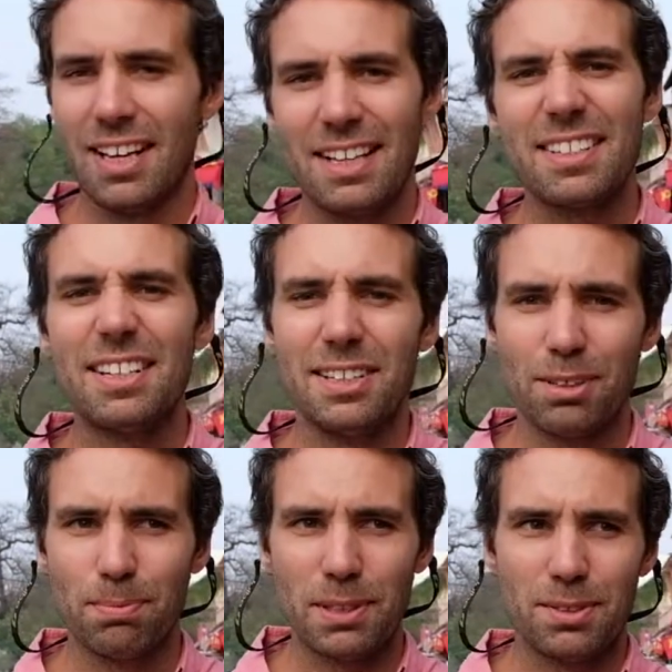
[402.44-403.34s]
it's a
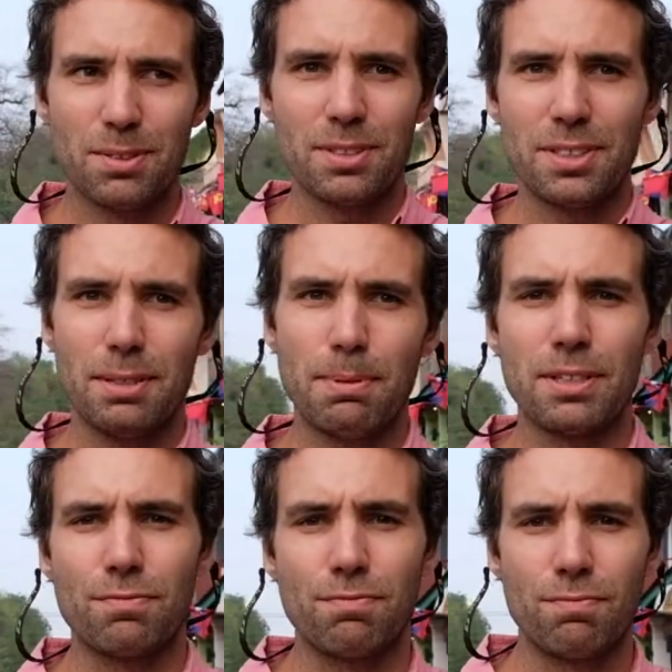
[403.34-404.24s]
little bit touristy, but
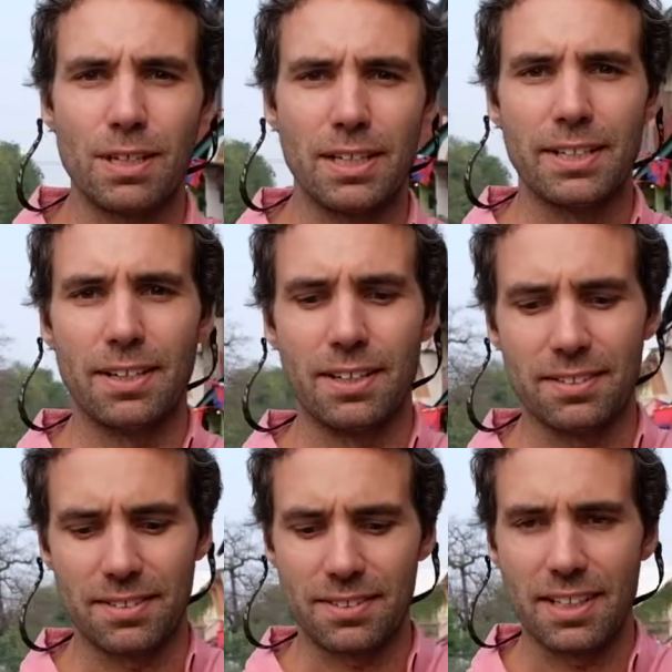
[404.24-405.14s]
it's really
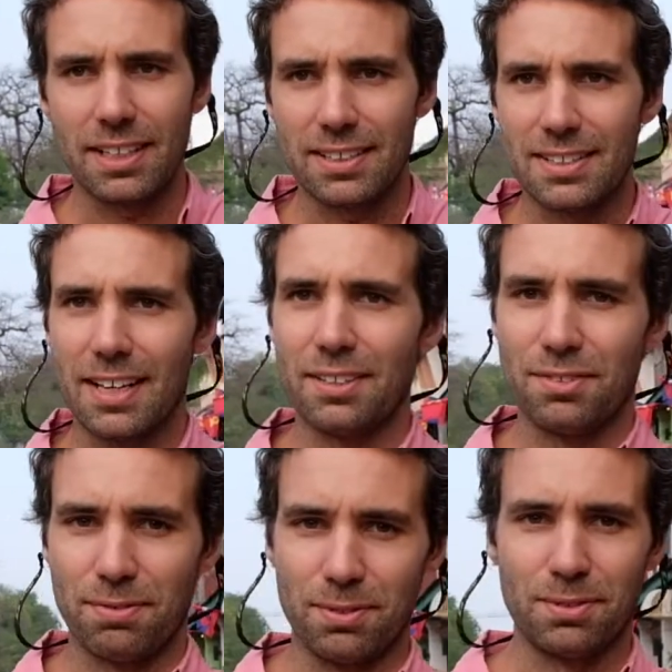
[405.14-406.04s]
nice. It's like a
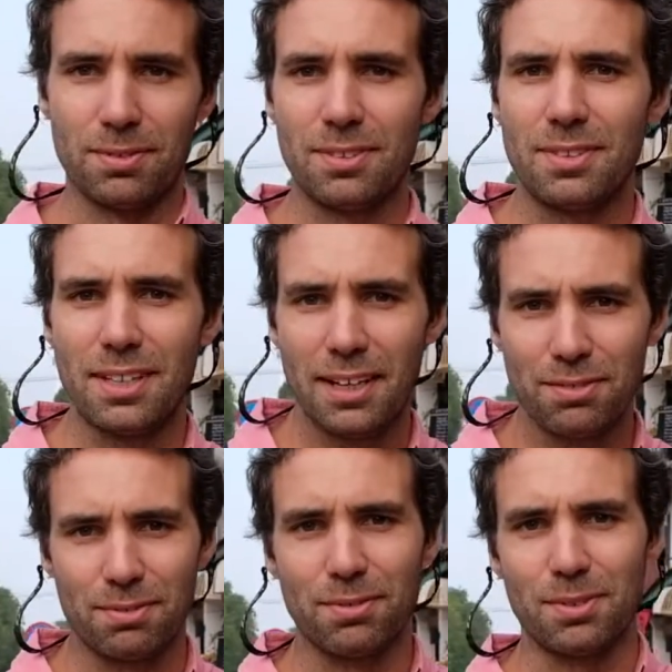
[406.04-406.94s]
tasteful
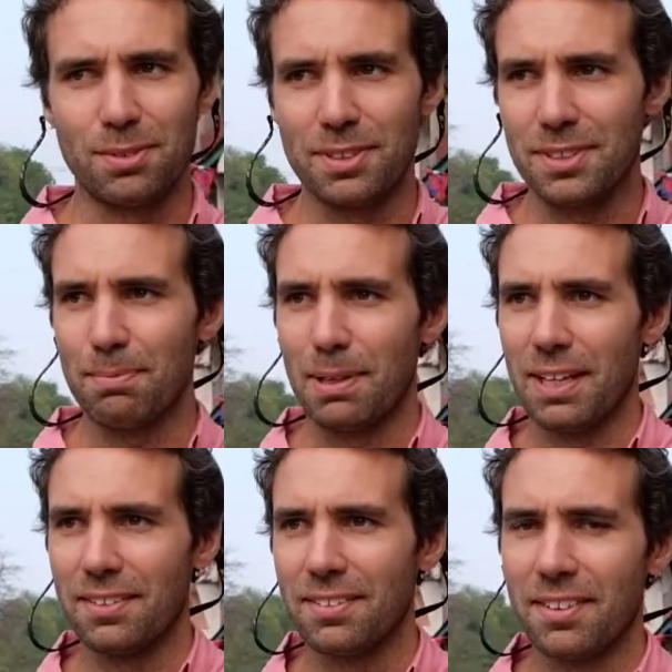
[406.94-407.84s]
touristy place.